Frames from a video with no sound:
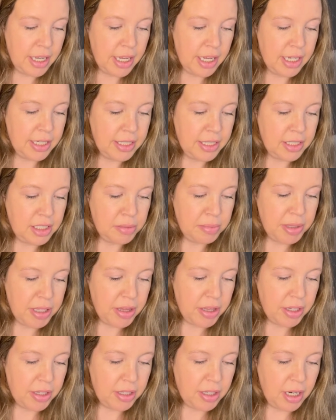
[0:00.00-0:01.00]
it tells me
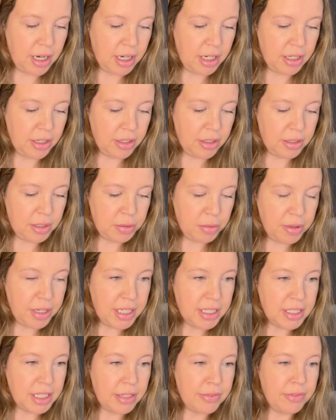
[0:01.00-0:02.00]
there are
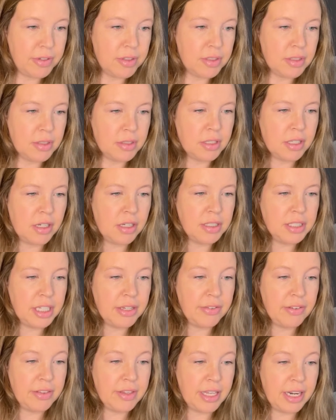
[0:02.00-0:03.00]
27 results
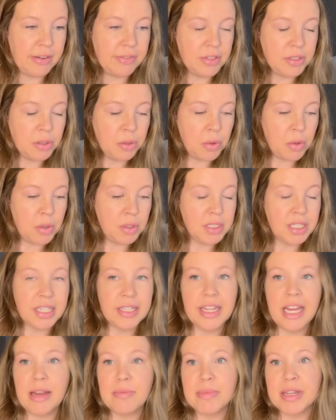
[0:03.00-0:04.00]
that have sold,
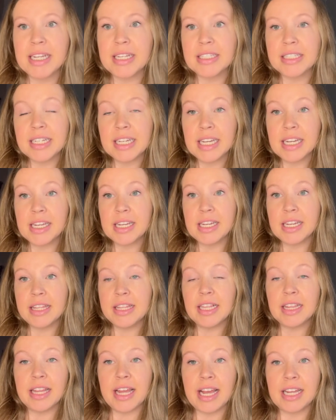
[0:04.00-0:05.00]
and that means in
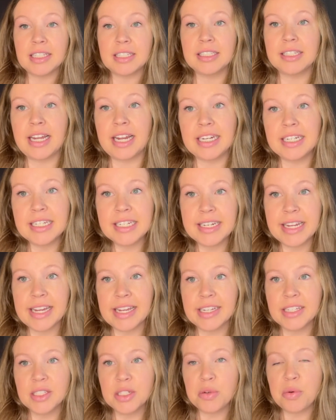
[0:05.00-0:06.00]
the last 90
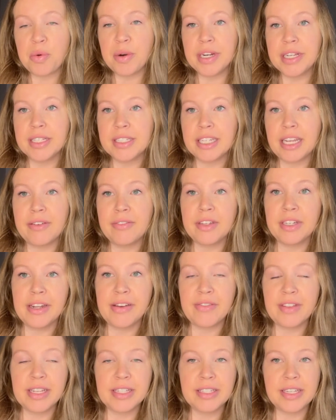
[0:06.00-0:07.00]
days, 27
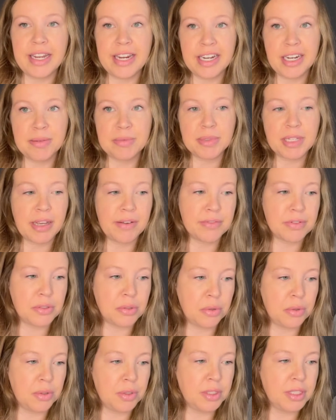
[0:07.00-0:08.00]
of these items have
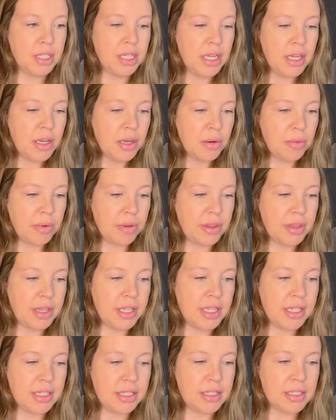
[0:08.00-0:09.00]
sold with
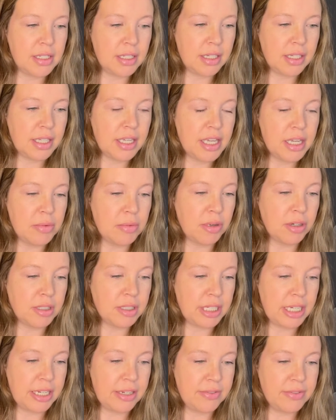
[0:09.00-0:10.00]
these keywords
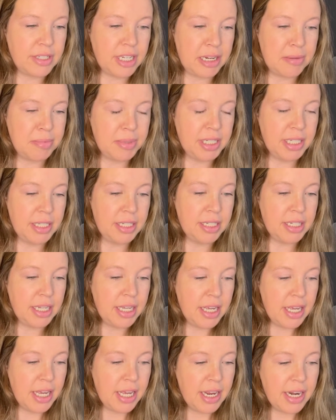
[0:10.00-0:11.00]
I have typed in.
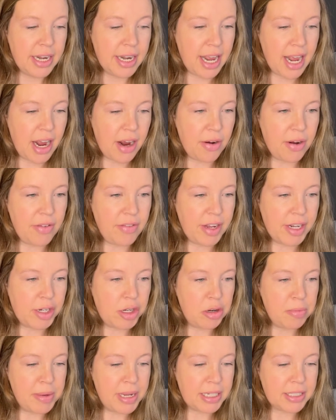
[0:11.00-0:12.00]
Now, if I
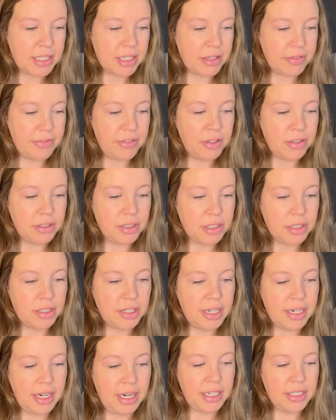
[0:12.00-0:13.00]
go back to the filter
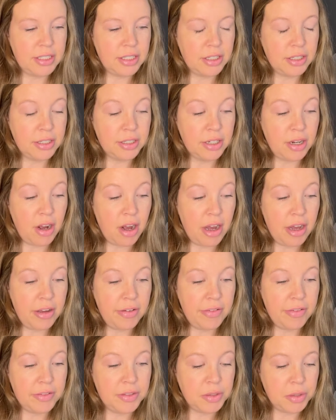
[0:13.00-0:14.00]
and turn
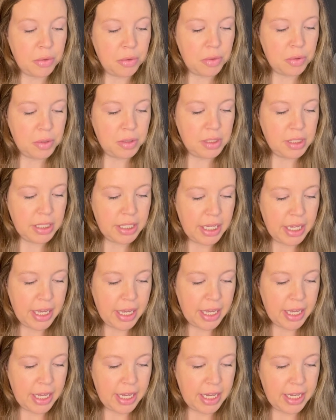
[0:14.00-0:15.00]
off sold,
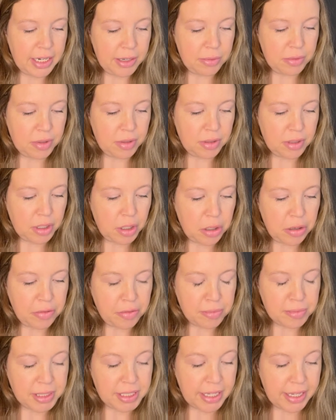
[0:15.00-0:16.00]
and it will go
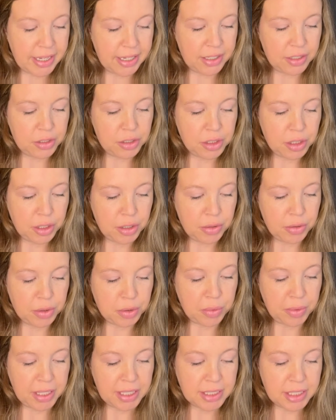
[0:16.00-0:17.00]
from saying show
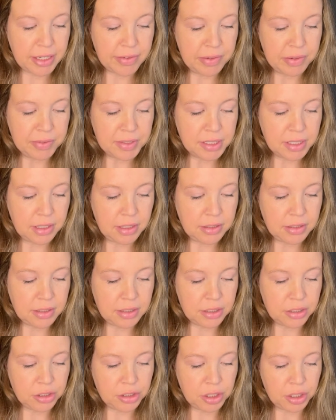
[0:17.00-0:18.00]
27 results to
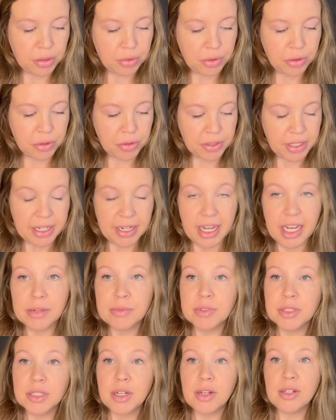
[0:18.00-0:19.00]
show 39
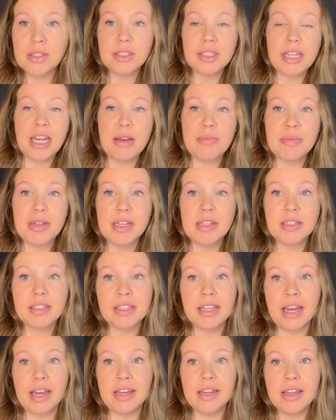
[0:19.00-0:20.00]
results. That means
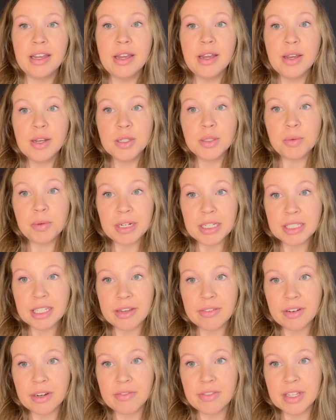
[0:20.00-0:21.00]
that
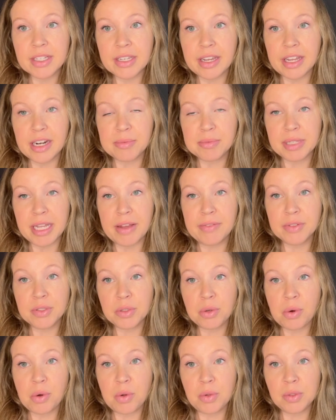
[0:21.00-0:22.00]
27 of these items have
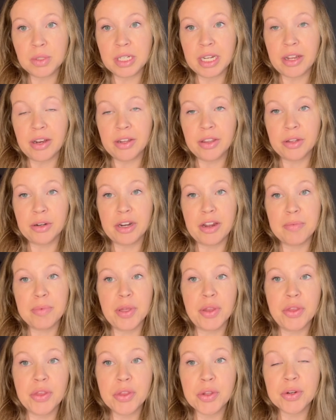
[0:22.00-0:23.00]
sold and there have
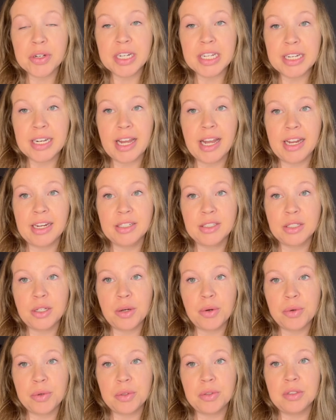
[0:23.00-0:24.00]
been 39
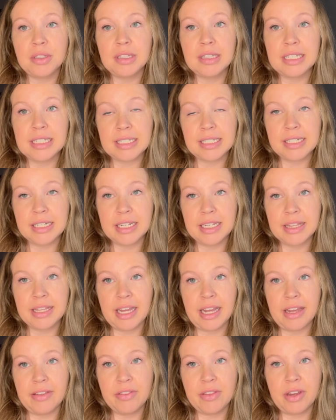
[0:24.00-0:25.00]
total listed
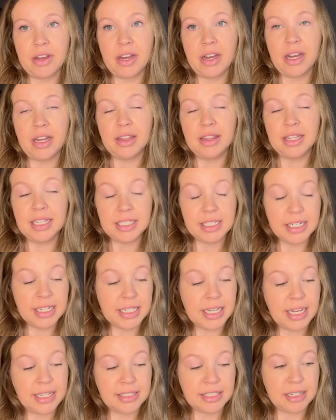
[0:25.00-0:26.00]
that the listing
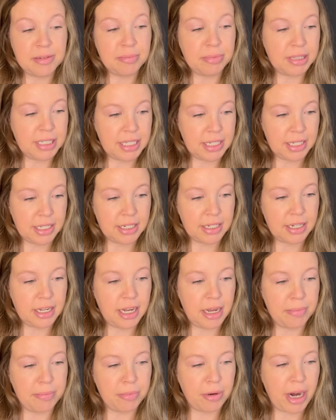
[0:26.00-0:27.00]
has completed.
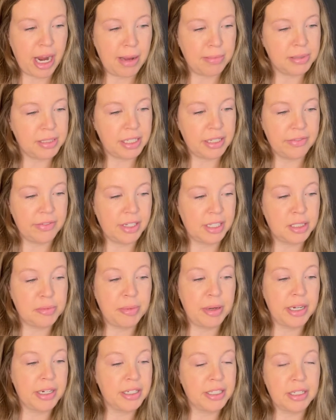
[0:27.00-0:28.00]
Perhaps they've
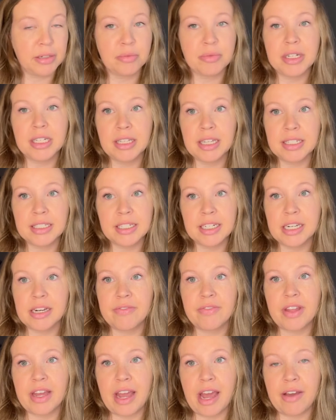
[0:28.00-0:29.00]
expired and relisted
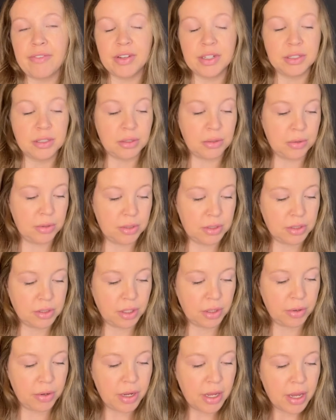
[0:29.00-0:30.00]
if they haven't sold.
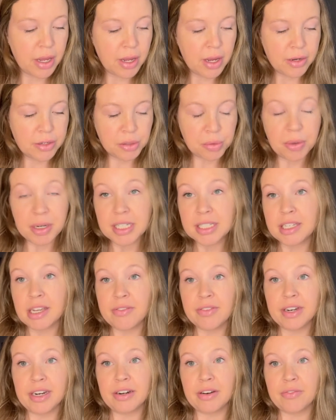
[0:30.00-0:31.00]
So
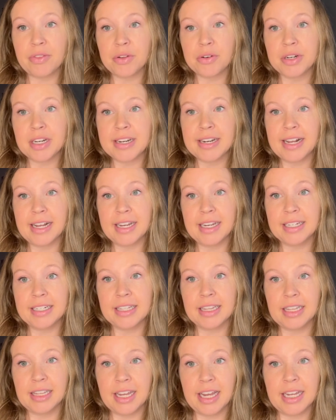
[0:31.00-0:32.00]
27 out of 39 in
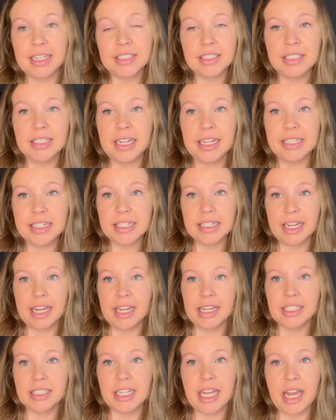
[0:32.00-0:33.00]
the last 90
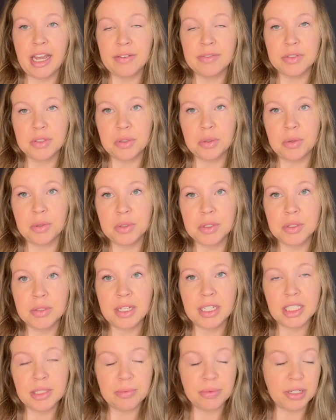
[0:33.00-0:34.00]
days have sold. So
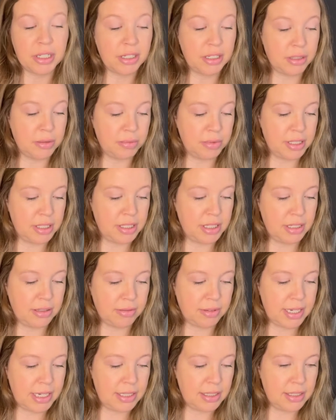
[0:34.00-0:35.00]
that's a pretty good resale
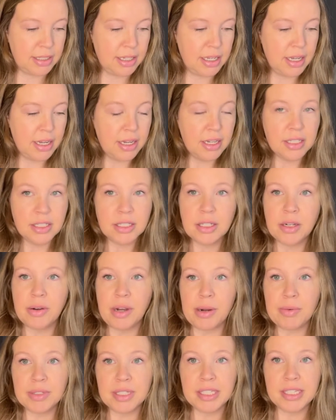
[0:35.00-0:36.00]
rate. So I
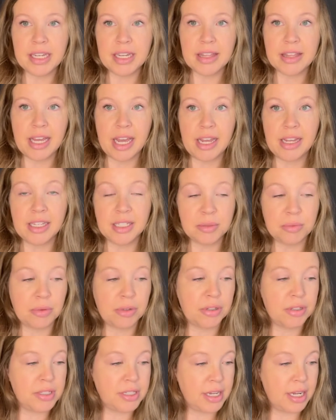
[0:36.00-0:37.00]
would say that is
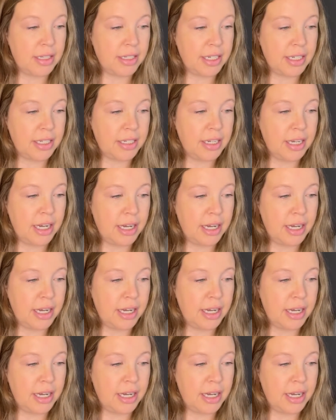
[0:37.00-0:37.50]
worth selling.